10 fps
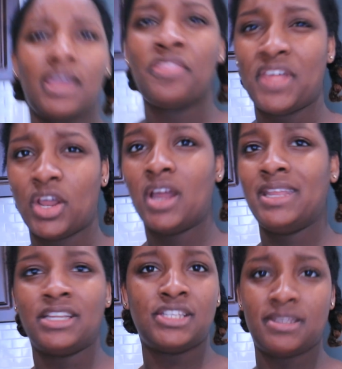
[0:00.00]
and then
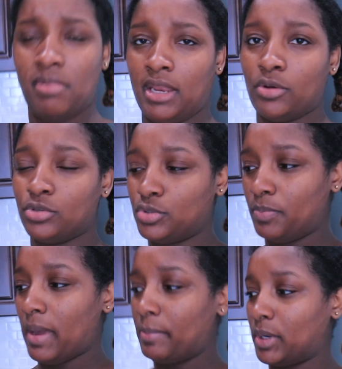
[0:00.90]
onions, tomatoes, sweet
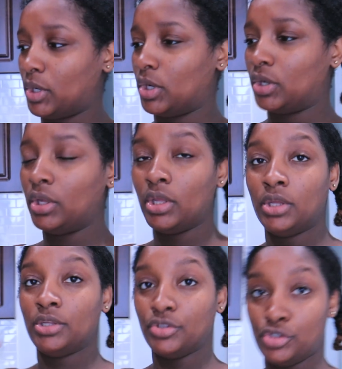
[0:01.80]
pepper,
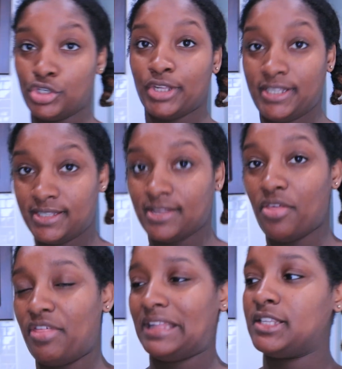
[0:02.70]
just
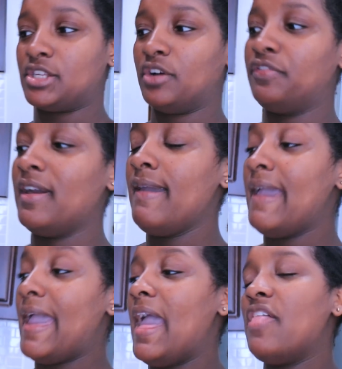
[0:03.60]
that stuff.
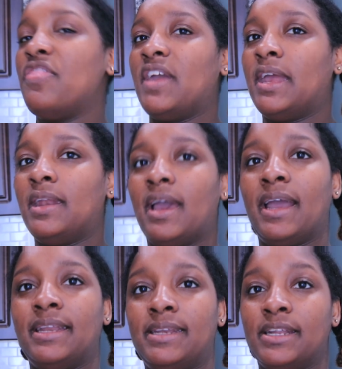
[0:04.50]
And then
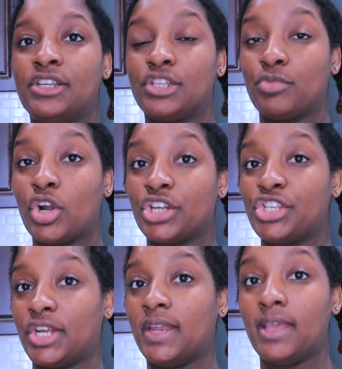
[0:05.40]
I did some curry
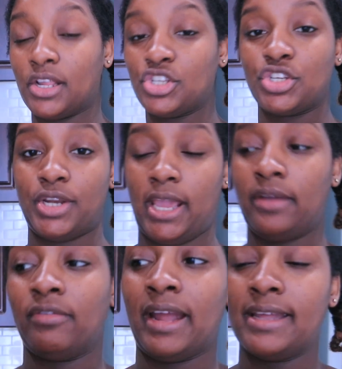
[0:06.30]
chicken yesterday,
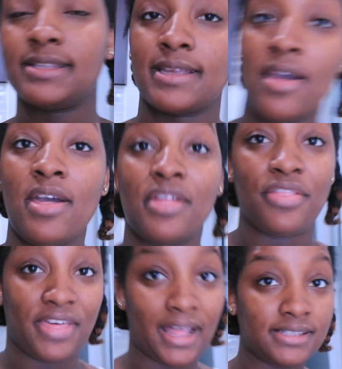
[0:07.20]
right?
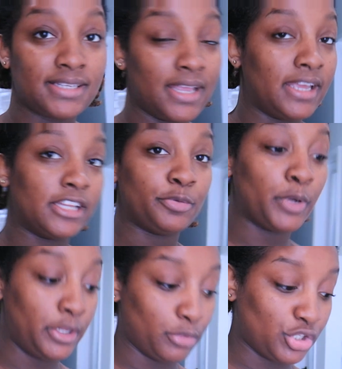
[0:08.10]
That is
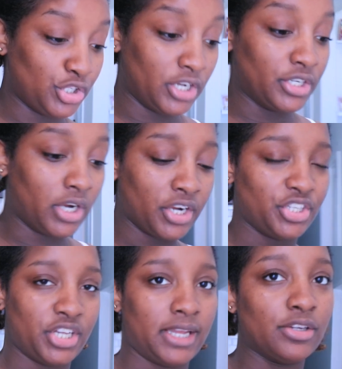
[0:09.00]
pretty much done, the curry
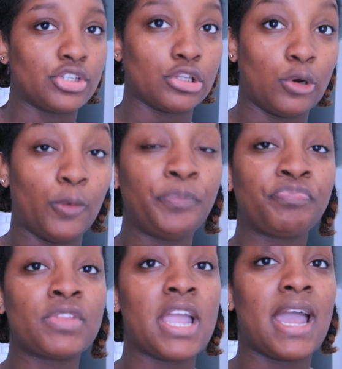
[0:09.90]
chicken. So
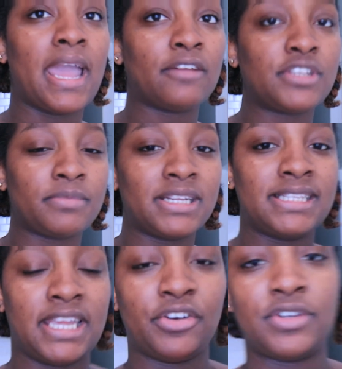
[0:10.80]
I have some
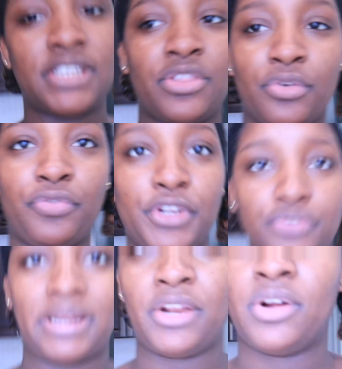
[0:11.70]
containers in the
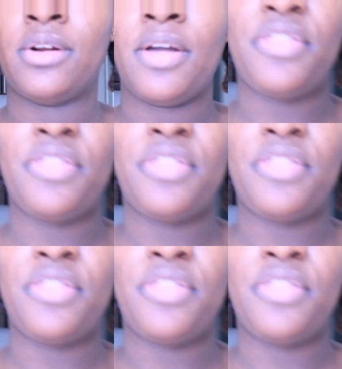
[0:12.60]
refrigerator